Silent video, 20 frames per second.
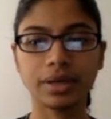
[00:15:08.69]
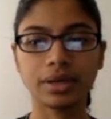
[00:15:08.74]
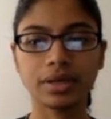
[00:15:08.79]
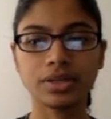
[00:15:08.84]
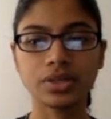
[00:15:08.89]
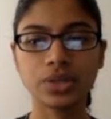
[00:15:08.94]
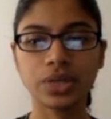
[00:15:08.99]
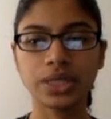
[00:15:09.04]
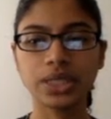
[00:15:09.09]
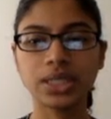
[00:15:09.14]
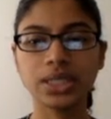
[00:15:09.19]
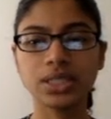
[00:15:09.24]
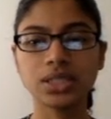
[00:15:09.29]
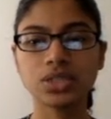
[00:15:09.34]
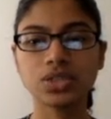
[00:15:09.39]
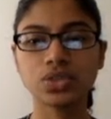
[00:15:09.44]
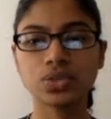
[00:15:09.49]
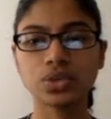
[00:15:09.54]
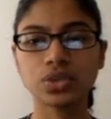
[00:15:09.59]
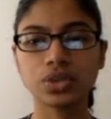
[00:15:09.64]
So I need to
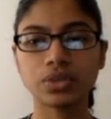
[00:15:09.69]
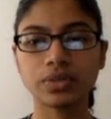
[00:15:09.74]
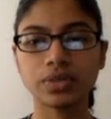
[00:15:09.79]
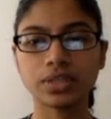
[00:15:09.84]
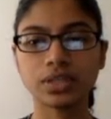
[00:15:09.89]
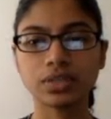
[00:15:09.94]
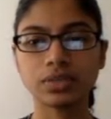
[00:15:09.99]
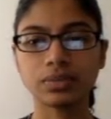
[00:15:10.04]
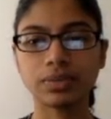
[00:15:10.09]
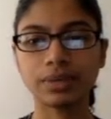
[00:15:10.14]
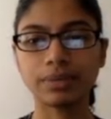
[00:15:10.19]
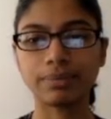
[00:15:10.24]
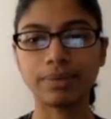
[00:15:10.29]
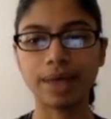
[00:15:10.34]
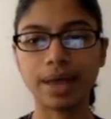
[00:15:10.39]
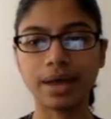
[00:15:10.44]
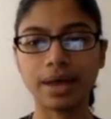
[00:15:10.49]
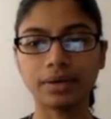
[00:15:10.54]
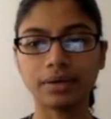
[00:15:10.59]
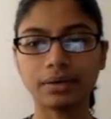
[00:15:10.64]
switch over to my
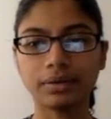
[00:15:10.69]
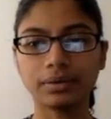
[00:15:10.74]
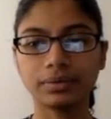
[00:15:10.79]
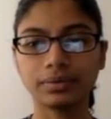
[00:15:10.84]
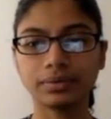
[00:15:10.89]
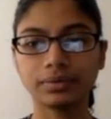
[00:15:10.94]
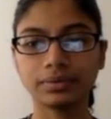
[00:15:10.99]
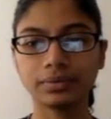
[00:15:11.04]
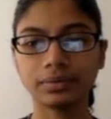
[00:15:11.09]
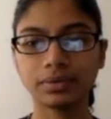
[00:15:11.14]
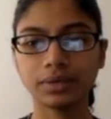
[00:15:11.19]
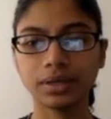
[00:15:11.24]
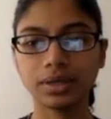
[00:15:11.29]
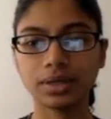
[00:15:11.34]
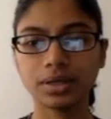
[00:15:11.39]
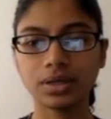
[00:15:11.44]
paddle, right?